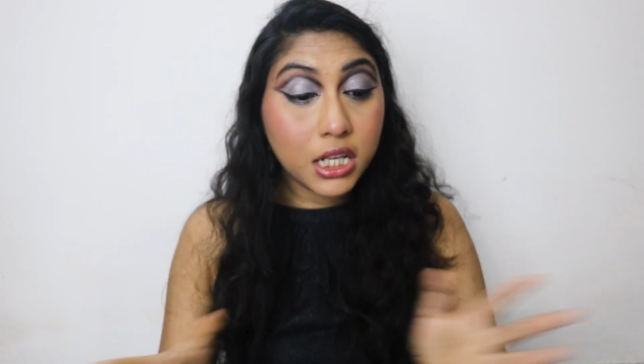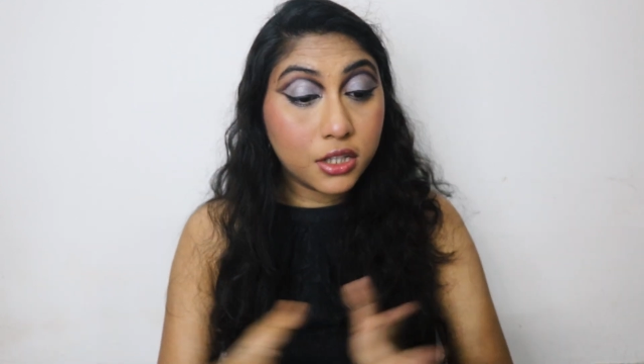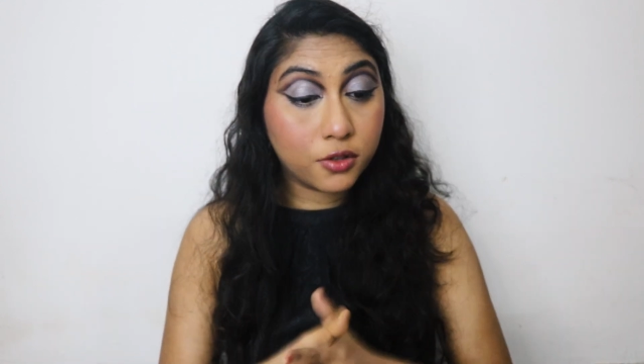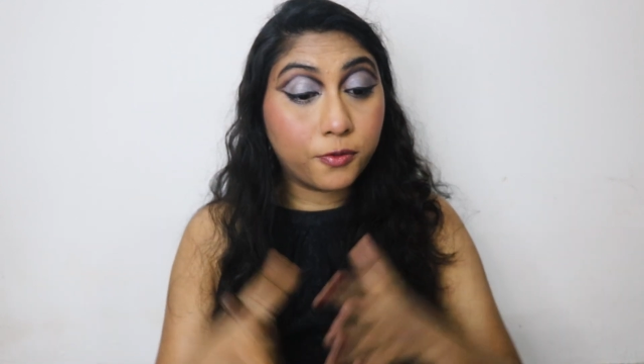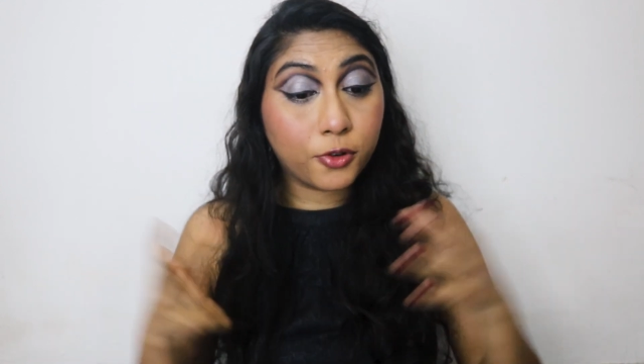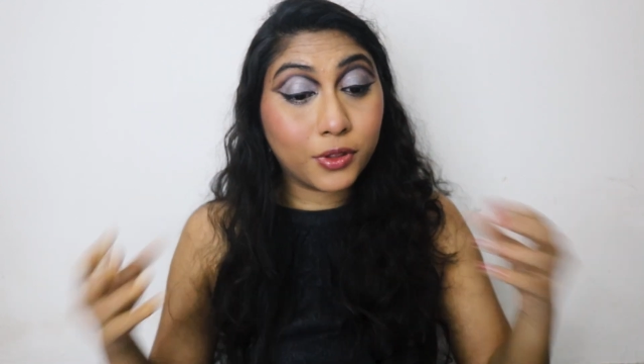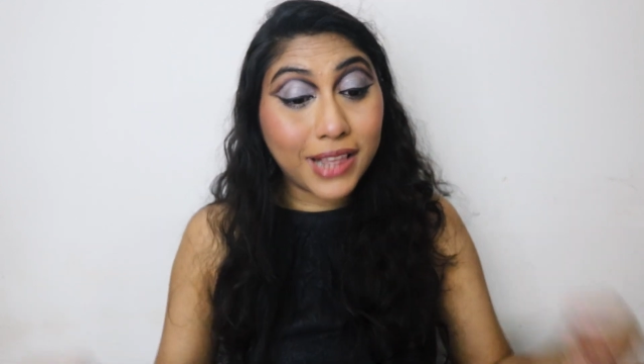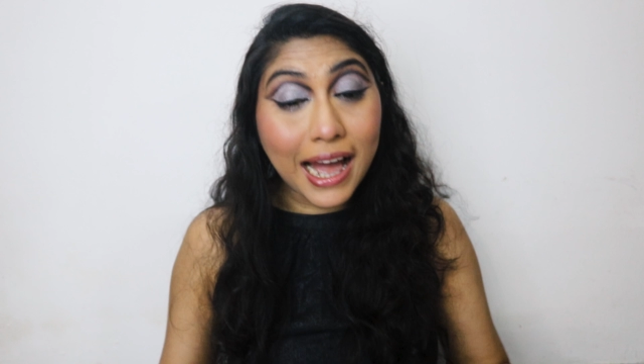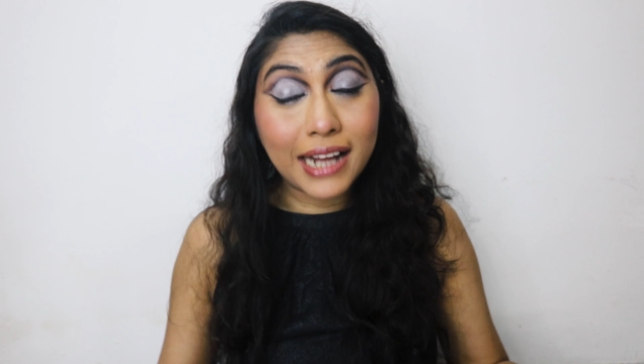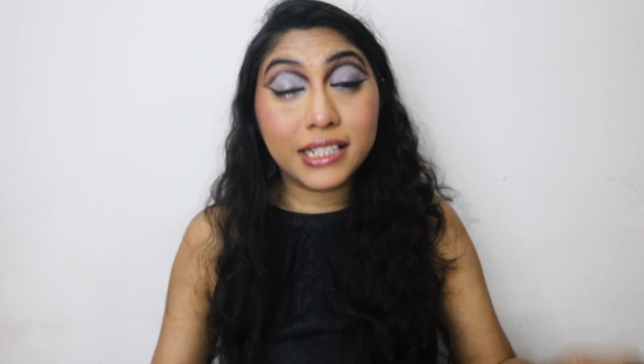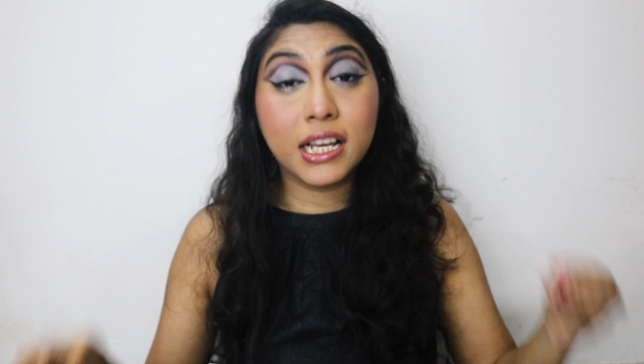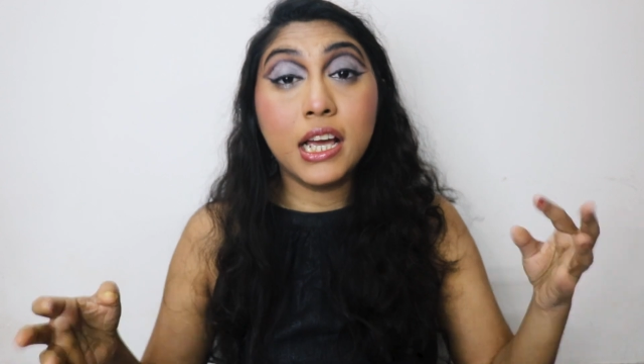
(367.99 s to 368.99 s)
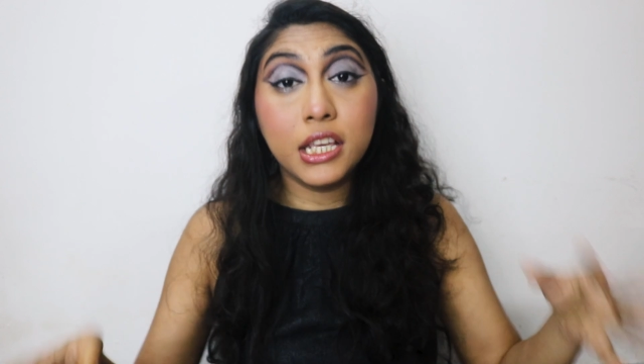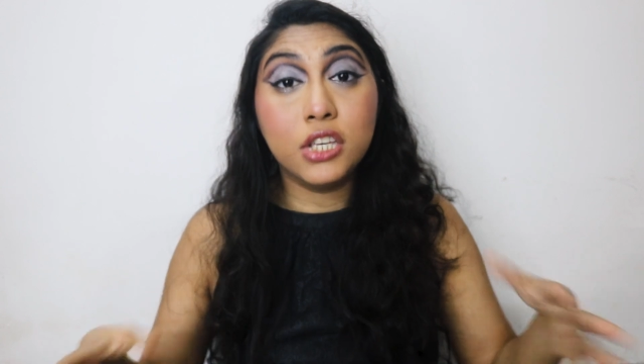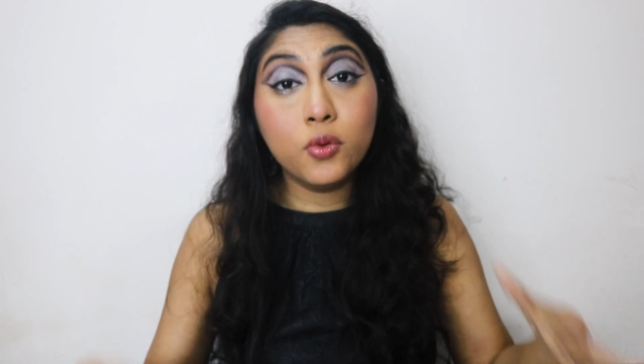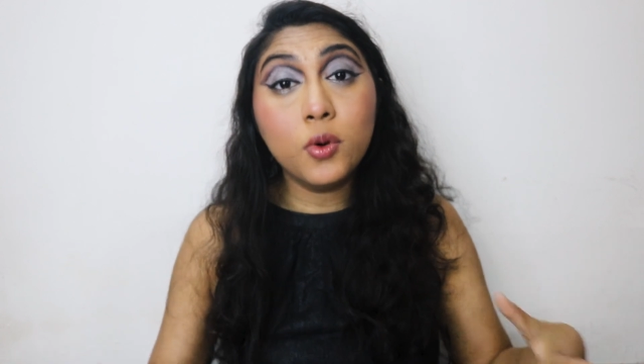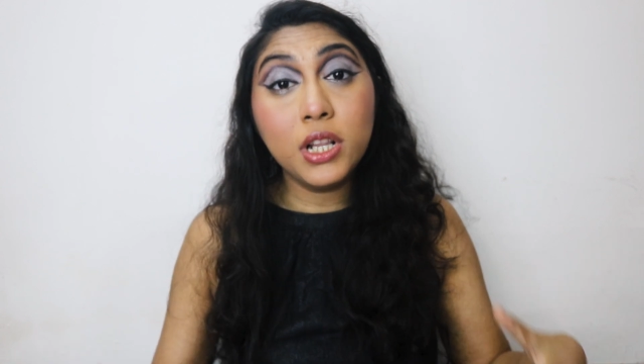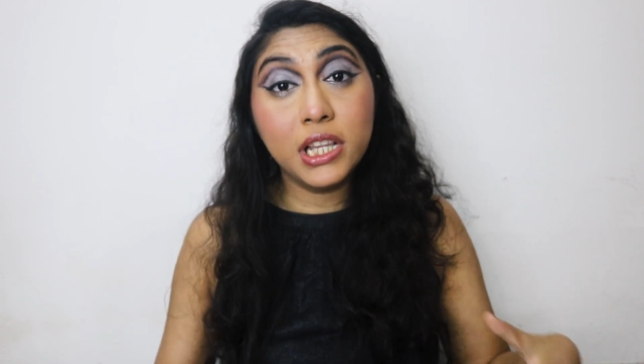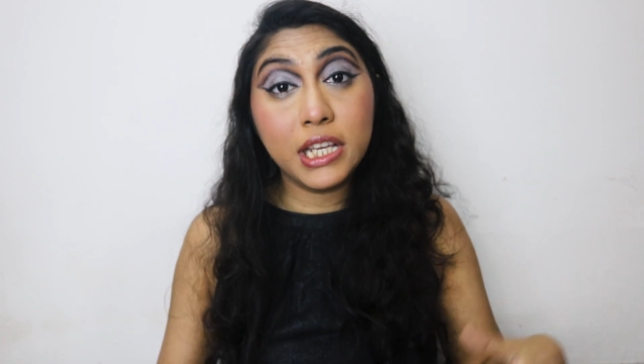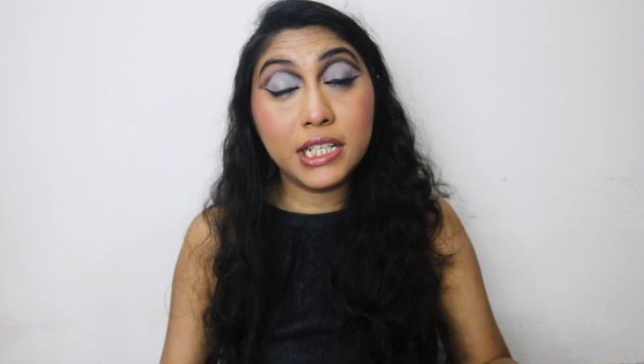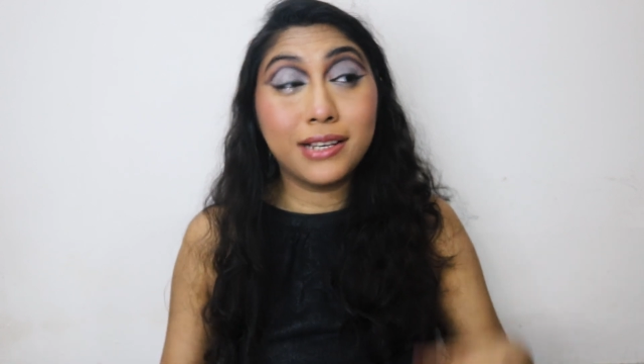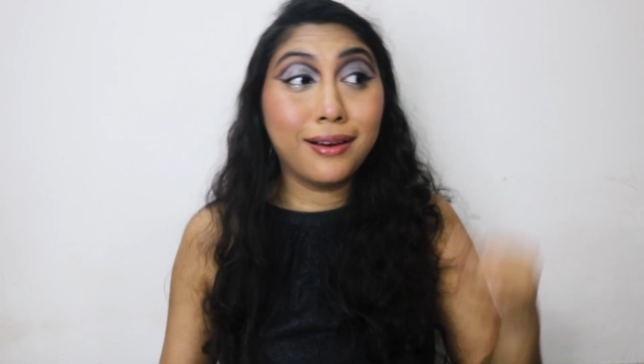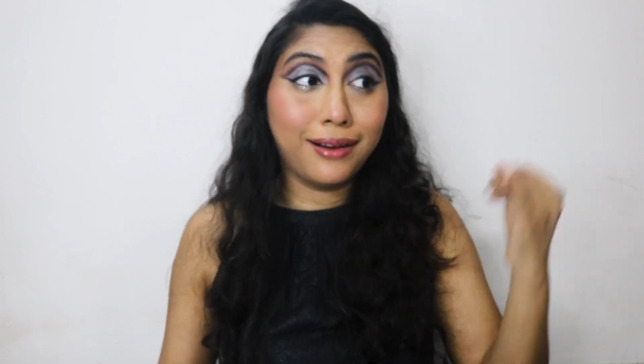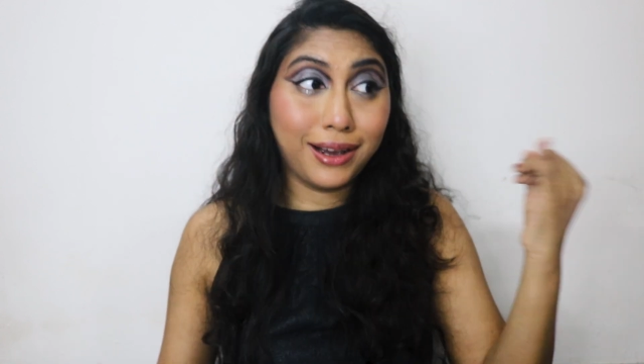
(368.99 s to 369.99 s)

So for that, you will need